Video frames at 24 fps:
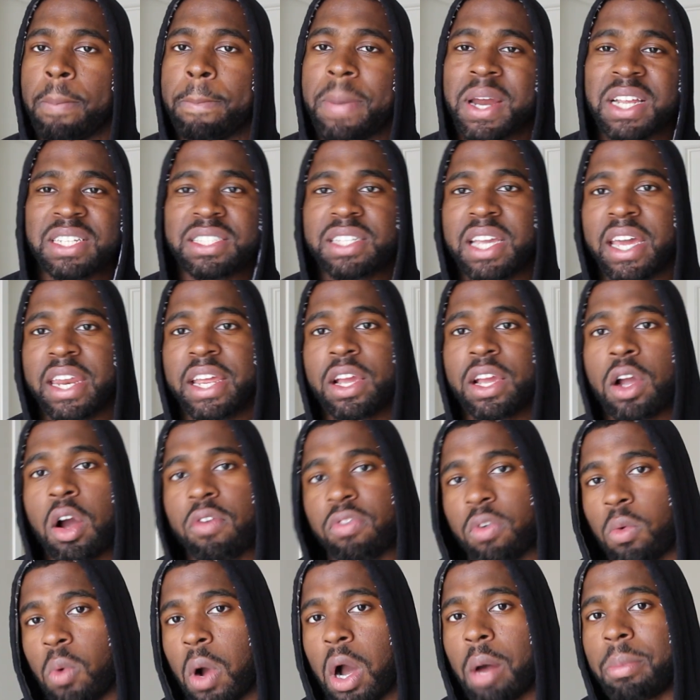but it's getting
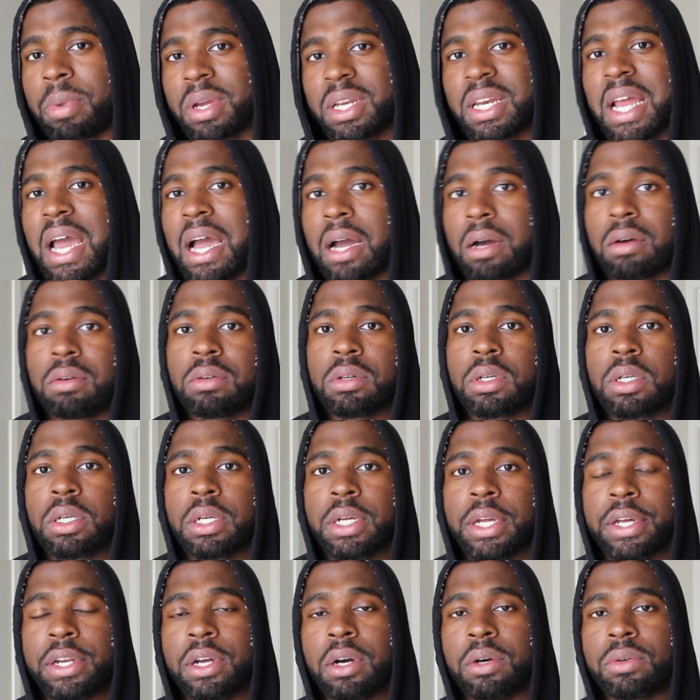overwhelming now.
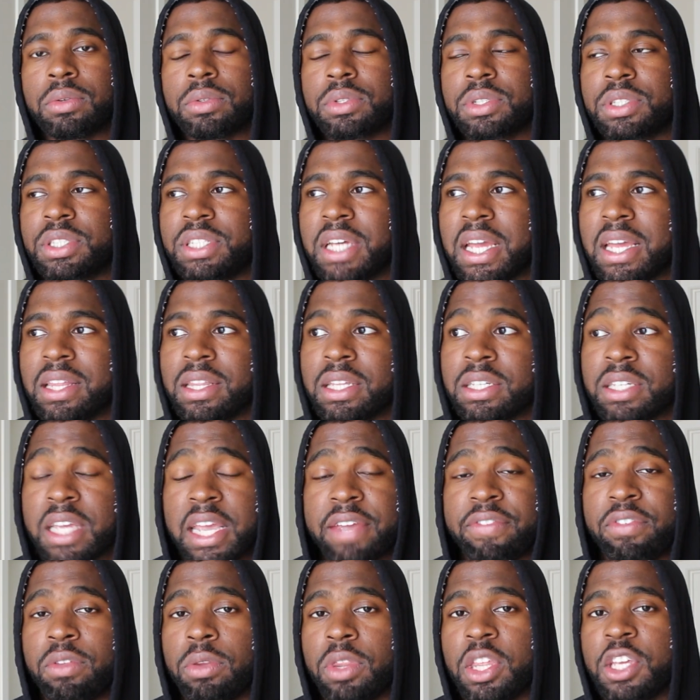You know, seeing
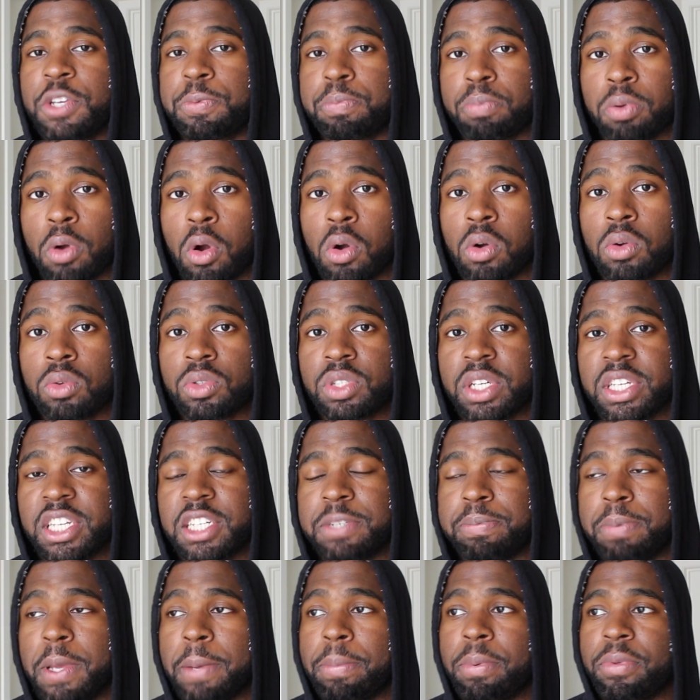even these pros and
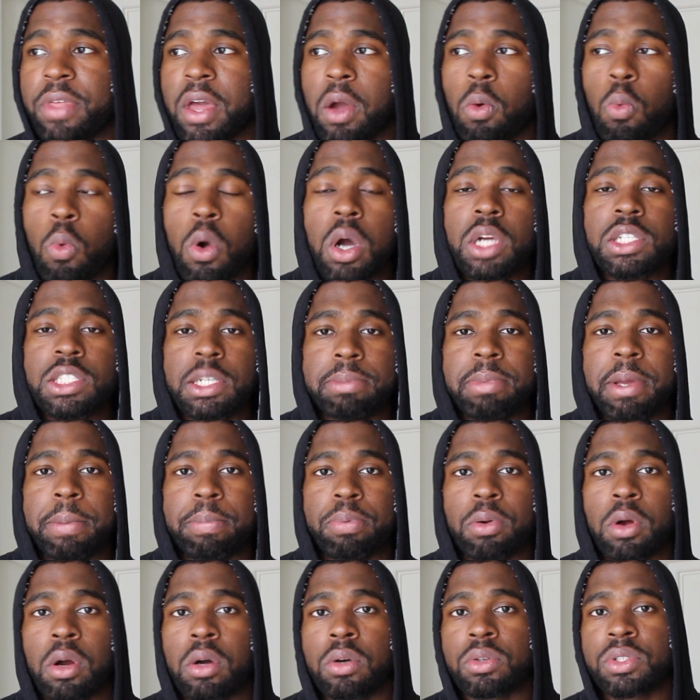these people that want to be
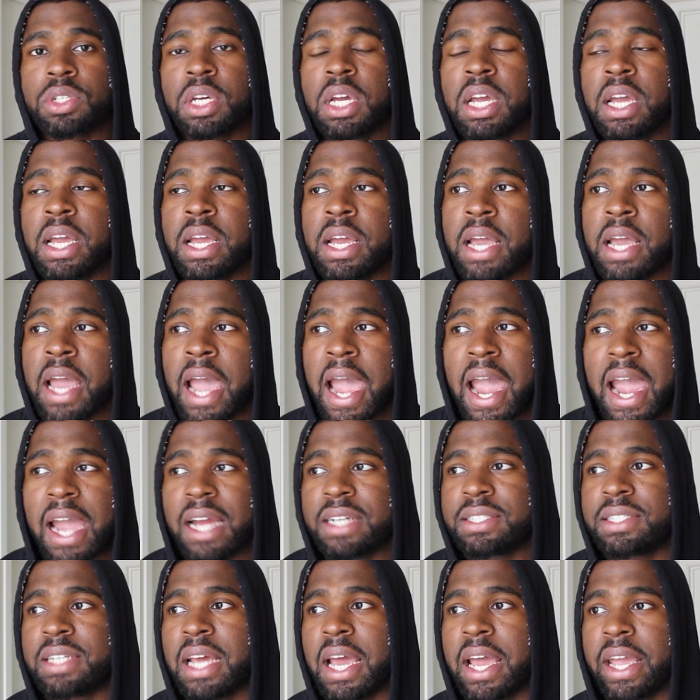pros
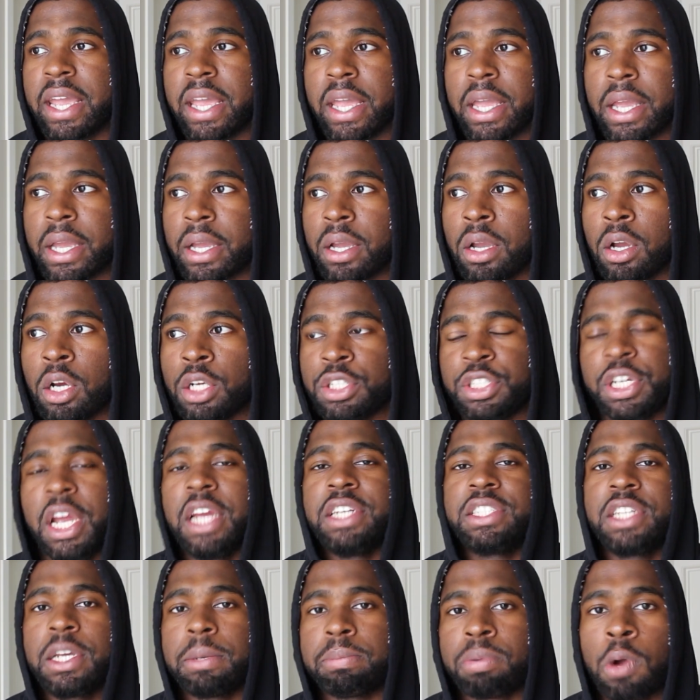hashtagging
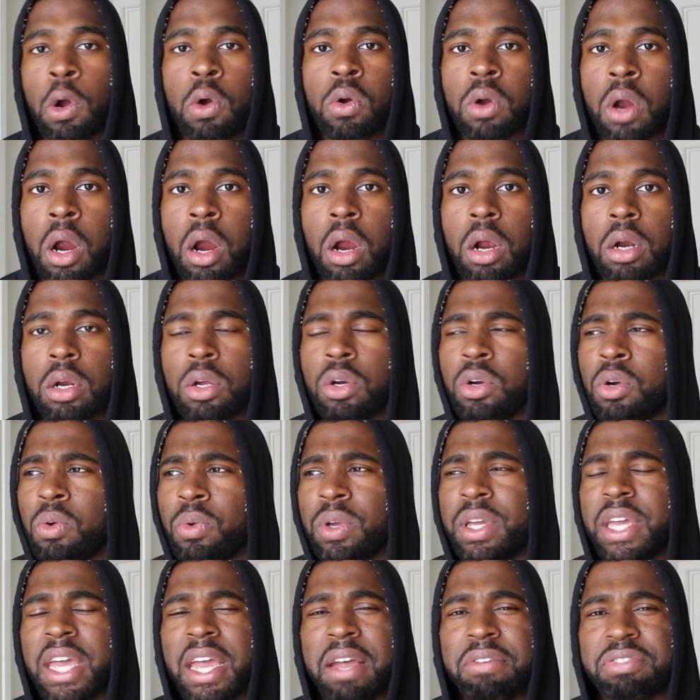chasing pro card. Who
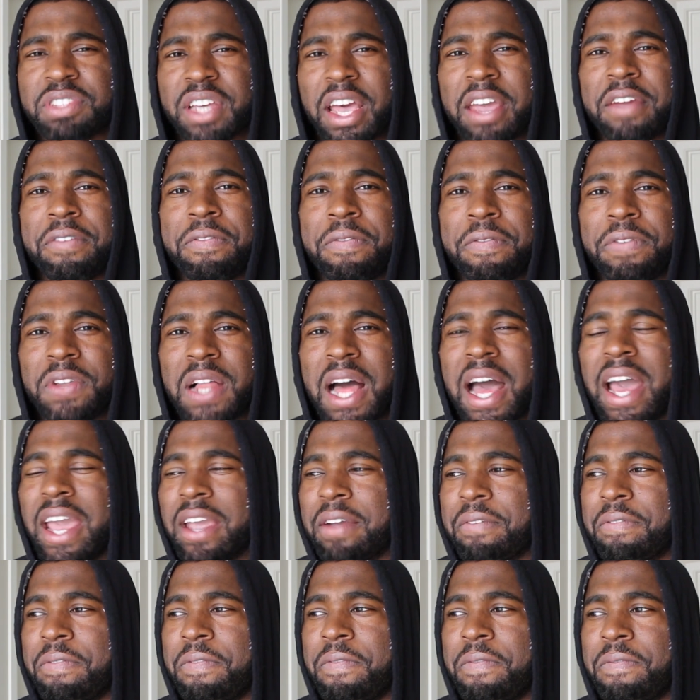gives a
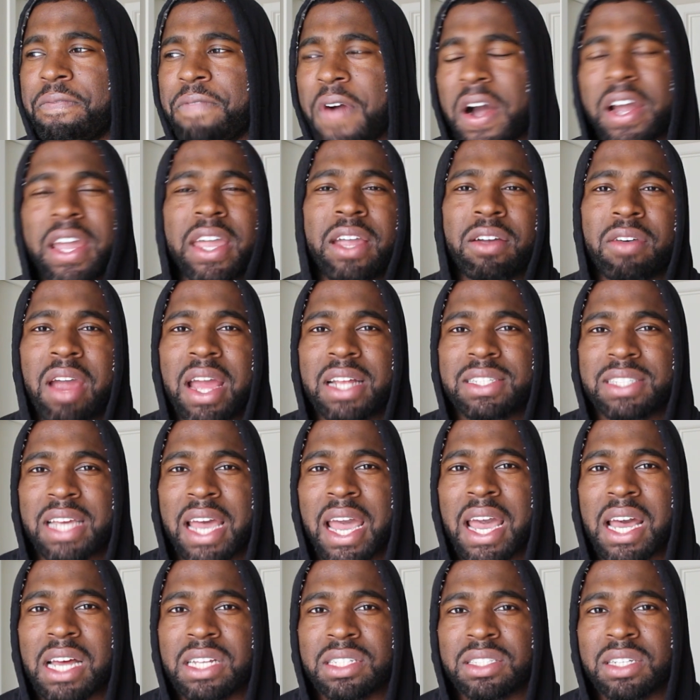flying fucking rat's
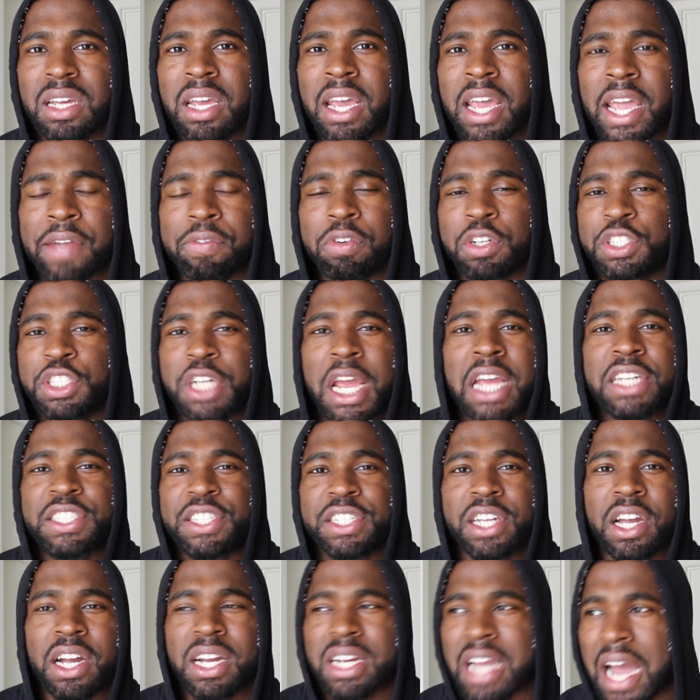ass if you're
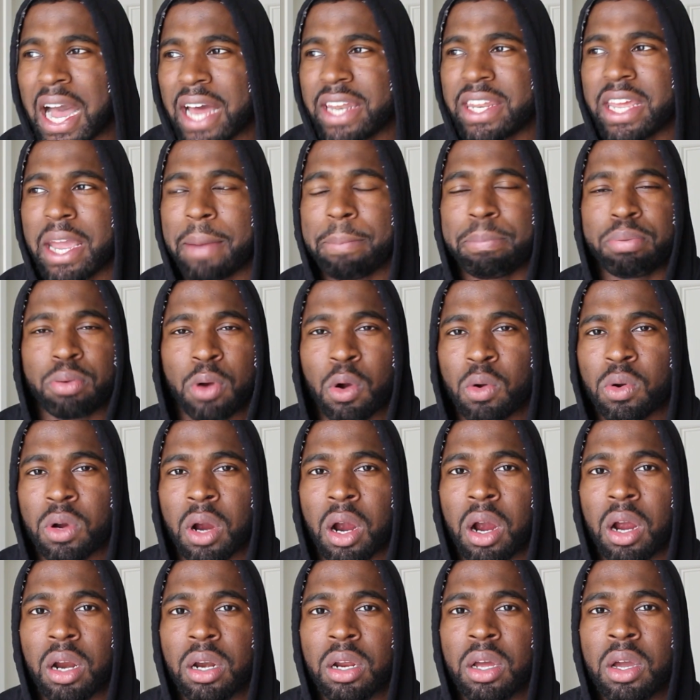chasing a goddamn pro
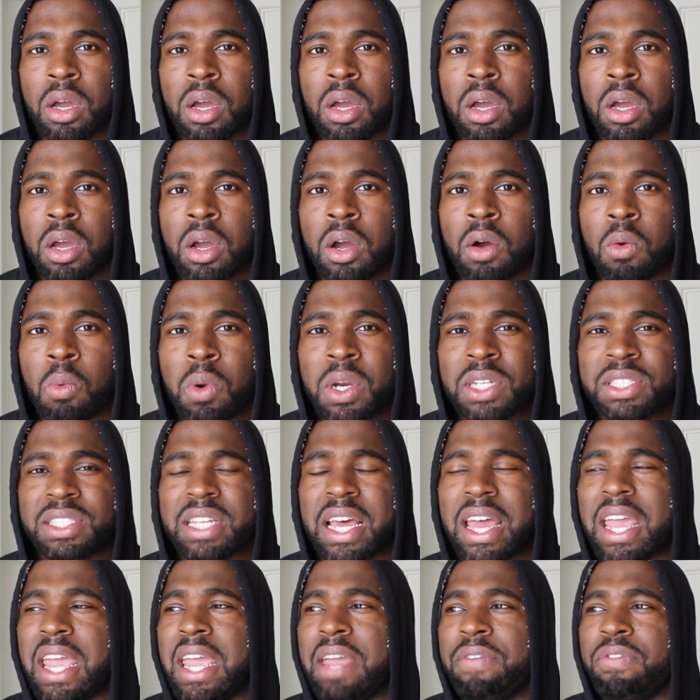card? What does
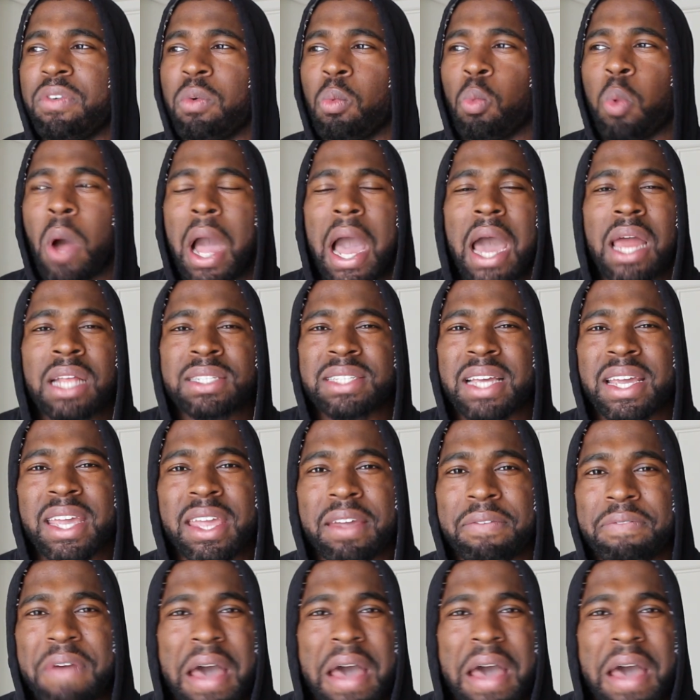that even, how does that give